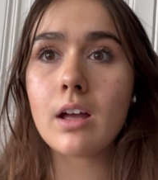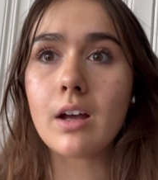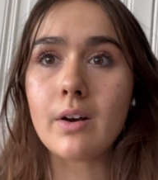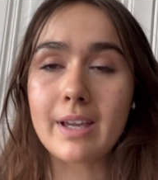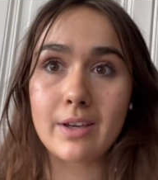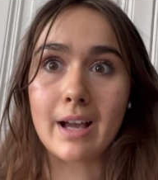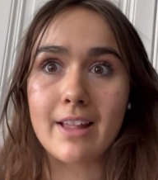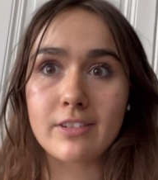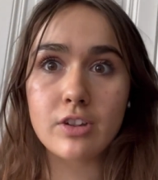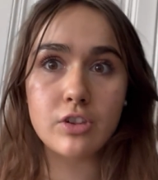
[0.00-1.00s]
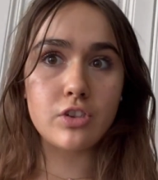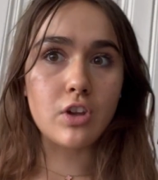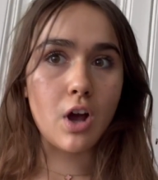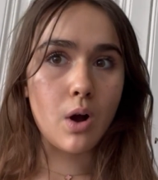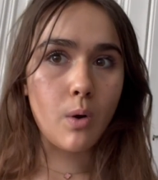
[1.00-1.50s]
Okay, you guys,
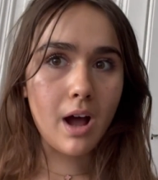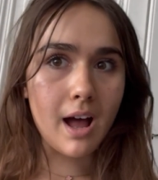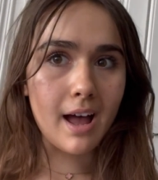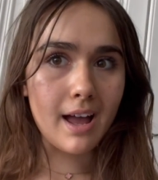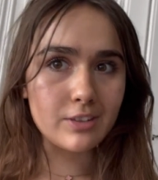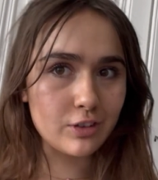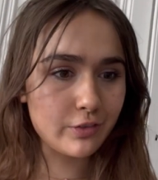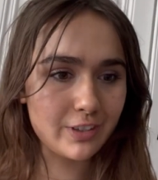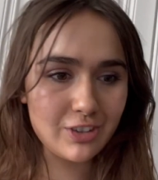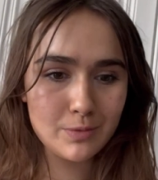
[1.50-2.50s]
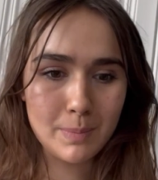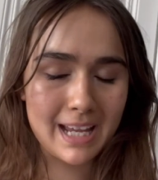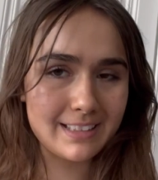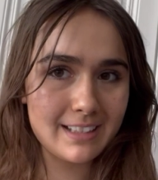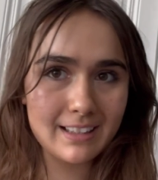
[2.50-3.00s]
so I just finished
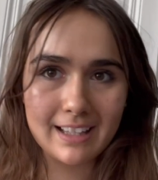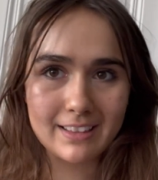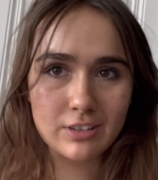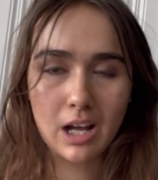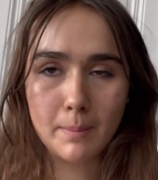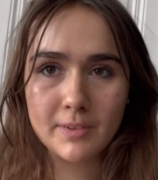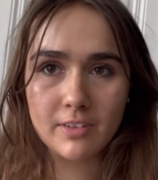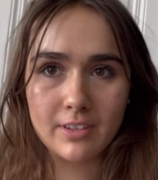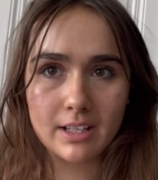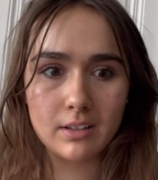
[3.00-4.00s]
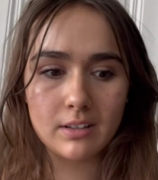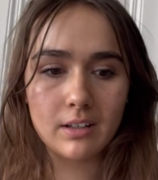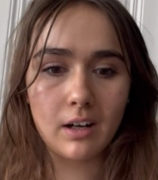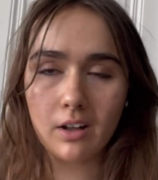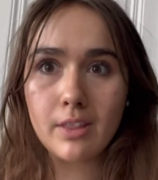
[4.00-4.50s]
painting like the tops of like
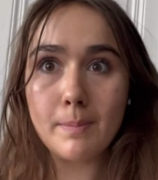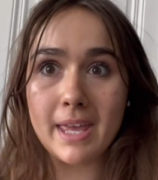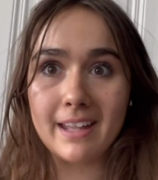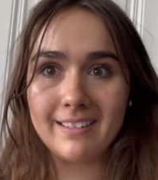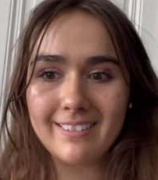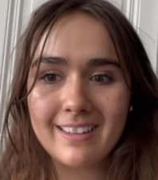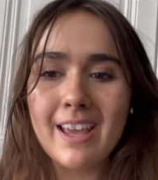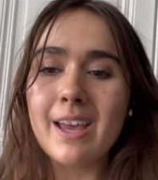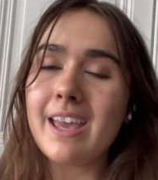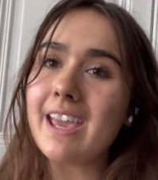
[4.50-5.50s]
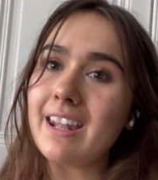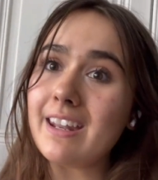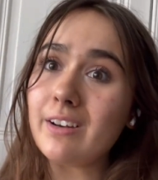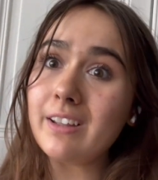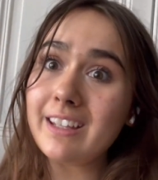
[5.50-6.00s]
all the pins, and
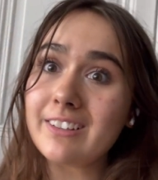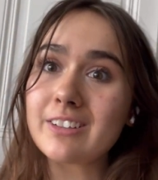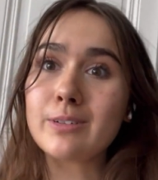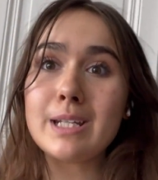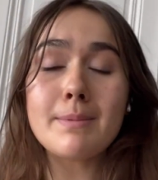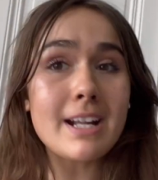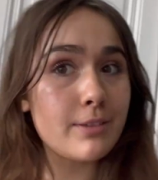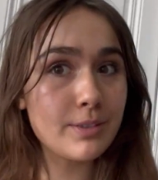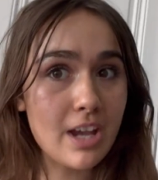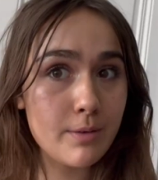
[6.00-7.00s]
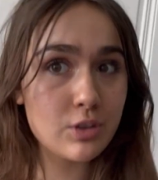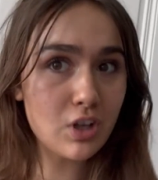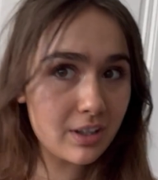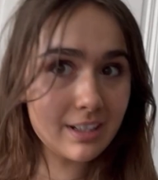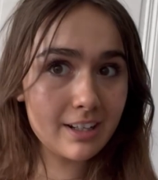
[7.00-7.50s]
it only took 20 minutes, which I was
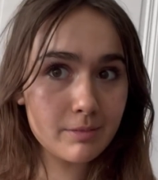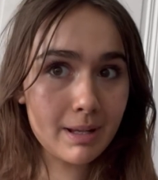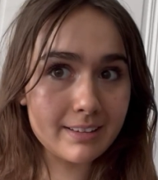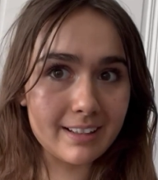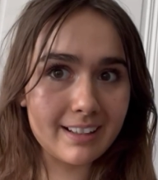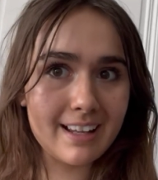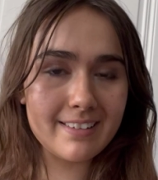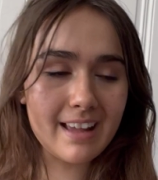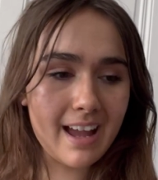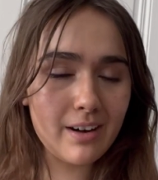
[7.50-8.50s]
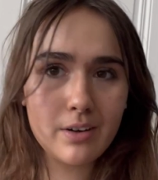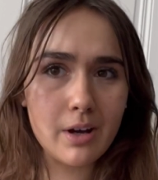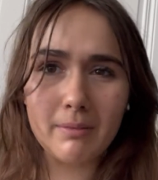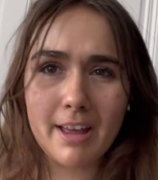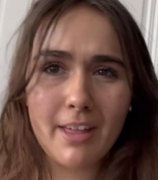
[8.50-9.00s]
totally not expecting because I don't
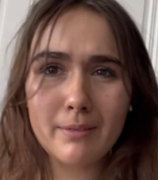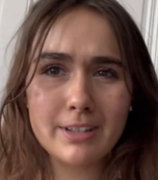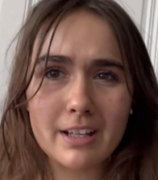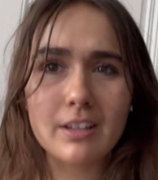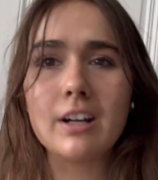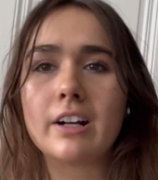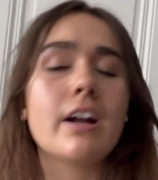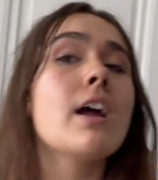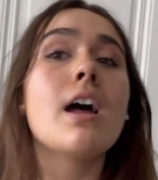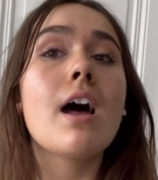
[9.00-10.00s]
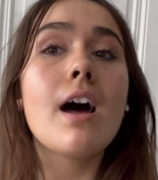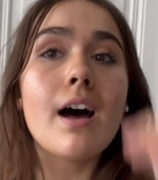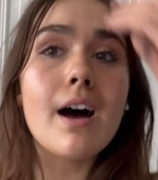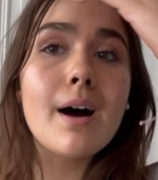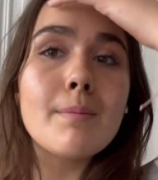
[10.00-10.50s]
know, I thought it would take longer.
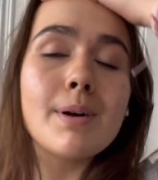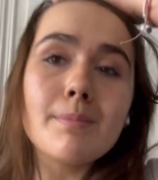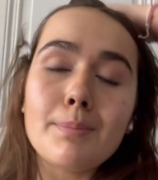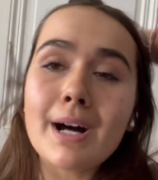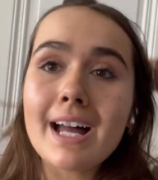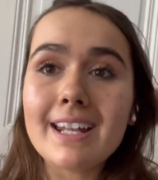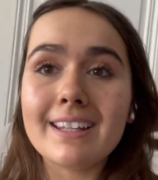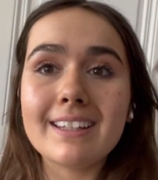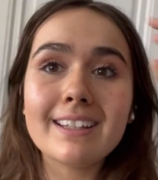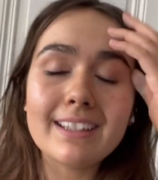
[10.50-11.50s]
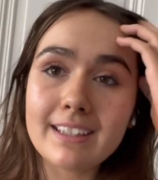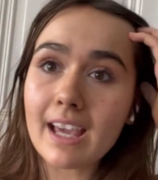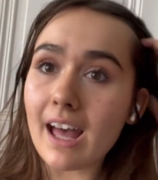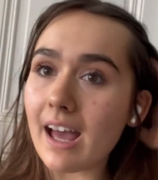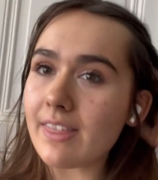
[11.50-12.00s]
But
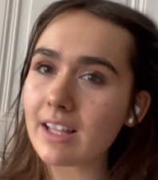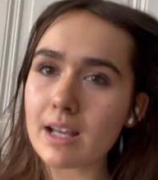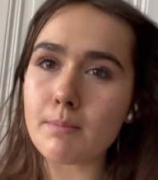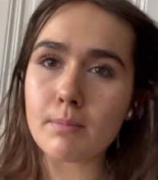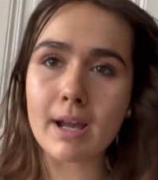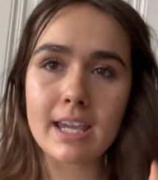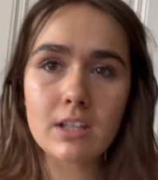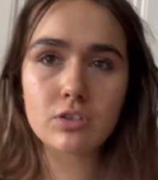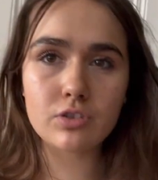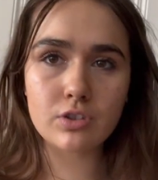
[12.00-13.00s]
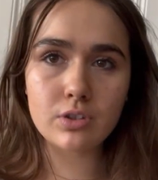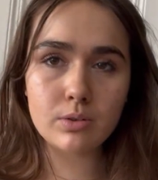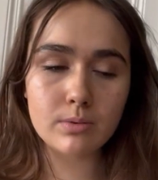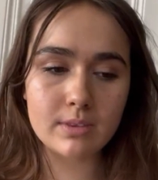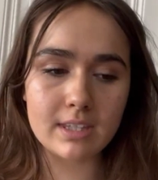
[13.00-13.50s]
yeah, I think I might
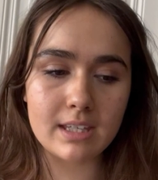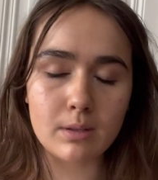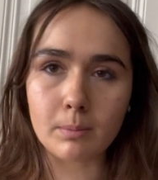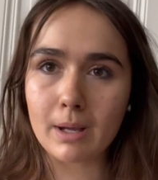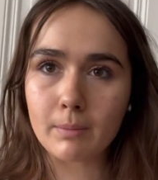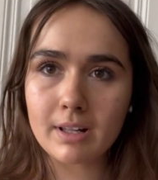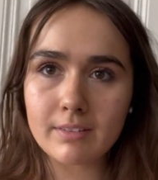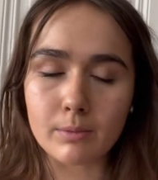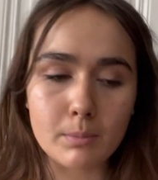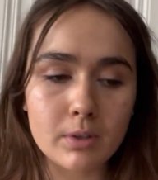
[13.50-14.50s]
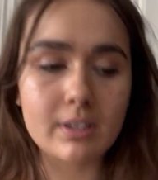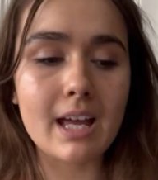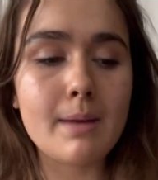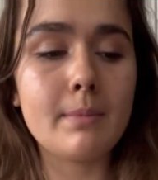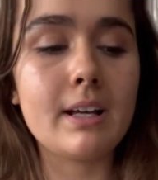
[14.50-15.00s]
do the white ones one more
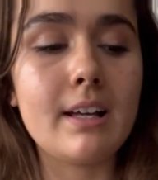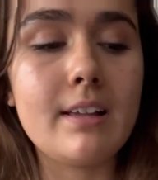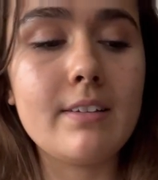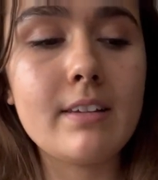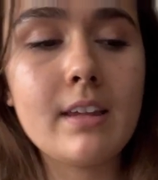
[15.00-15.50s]
time because